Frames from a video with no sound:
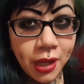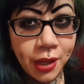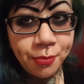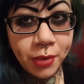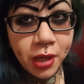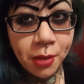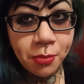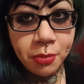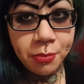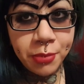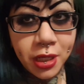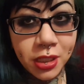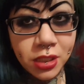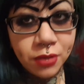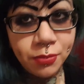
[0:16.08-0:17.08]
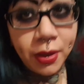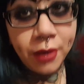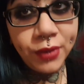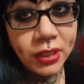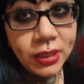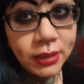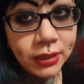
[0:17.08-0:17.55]
am a couple minutes from
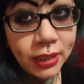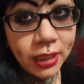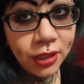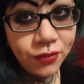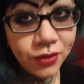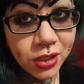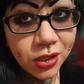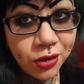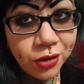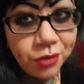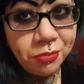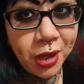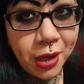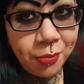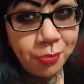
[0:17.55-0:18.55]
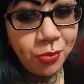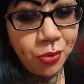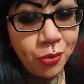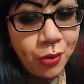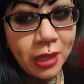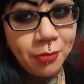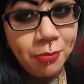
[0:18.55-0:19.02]
having to leave to go to my
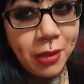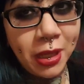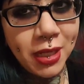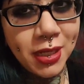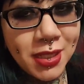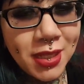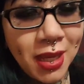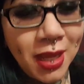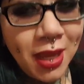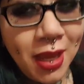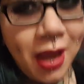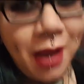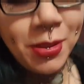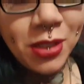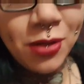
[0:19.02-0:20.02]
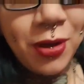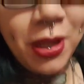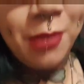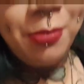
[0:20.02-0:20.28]
appointment. I'm just going